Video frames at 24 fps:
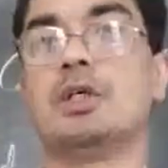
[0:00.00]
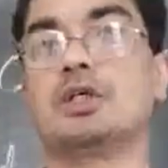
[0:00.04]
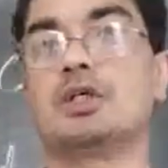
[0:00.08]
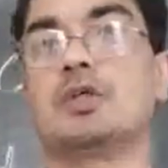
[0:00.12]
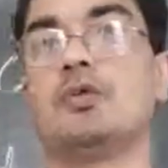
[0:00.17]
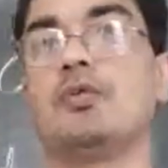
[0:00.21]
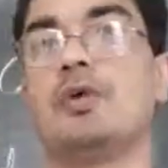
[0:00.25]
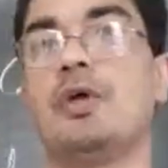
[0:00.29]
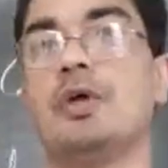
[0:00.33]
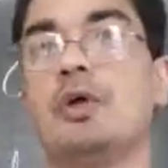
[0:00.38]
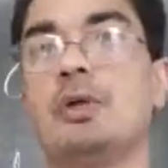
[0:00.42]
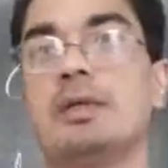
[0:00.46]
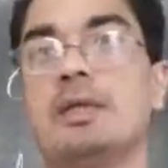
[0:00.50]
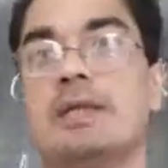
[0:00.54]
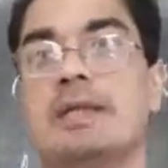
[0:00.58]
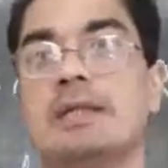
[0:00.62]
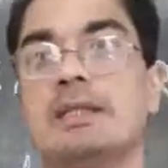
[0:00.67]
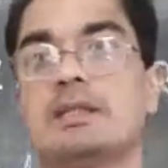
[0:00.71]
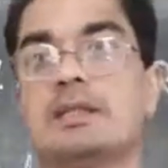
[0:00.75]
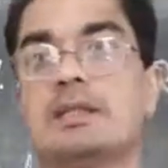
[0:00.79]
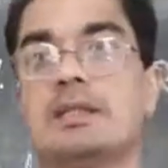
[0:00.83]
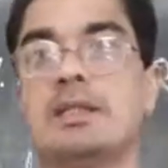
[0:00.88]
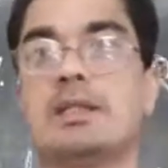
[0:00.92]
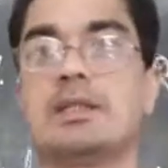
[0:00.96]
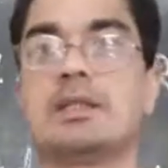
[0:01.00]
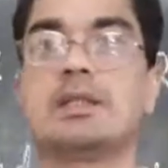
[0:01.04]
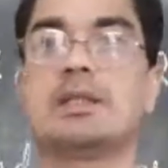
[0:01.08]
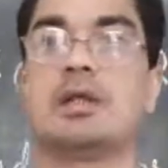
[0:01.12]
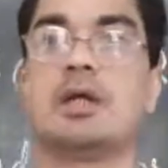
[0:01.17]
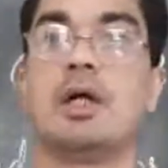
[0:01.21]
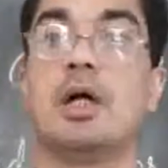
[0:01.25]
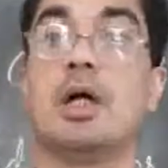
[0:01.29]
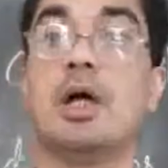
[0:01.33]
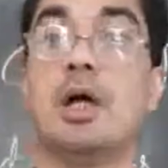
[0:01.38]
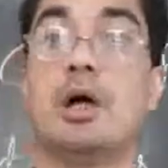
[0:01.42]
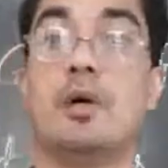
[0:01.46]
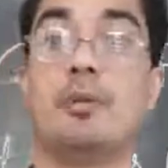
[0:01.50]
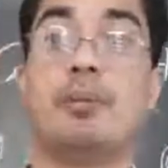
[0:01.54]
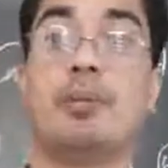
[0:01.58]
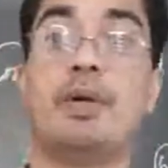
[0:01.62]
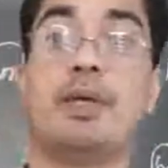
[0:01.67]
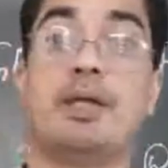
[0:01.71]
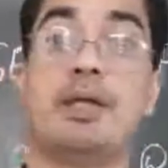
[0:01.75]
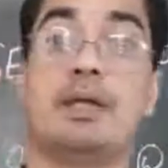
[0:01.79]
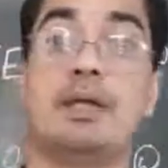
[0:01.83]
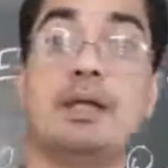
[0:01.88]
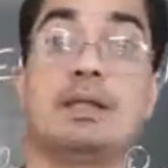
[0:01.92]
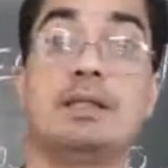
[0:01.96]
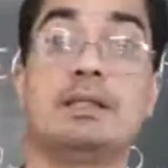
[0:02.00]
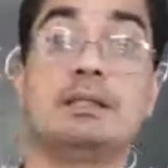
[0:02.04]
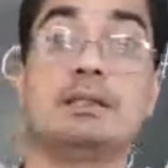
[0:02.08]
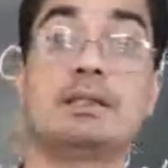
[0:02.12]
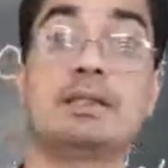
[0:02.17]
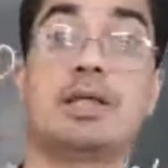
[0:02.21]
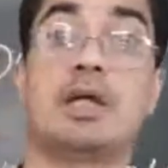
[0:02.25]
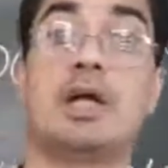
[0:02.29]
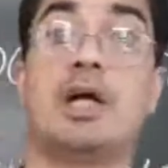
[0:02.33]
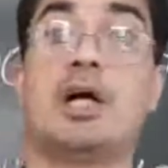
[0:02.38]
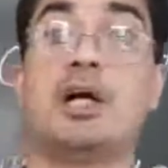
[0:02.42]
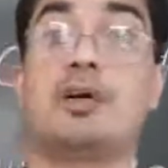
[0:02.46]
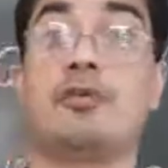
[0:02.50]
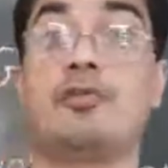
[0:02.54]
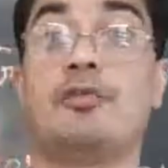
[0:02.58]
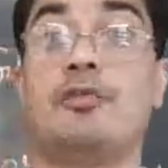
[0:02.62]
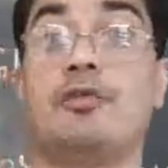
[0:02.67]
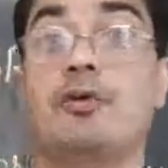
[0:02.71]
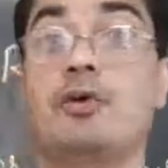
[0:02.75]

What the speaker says: So we already said minerals are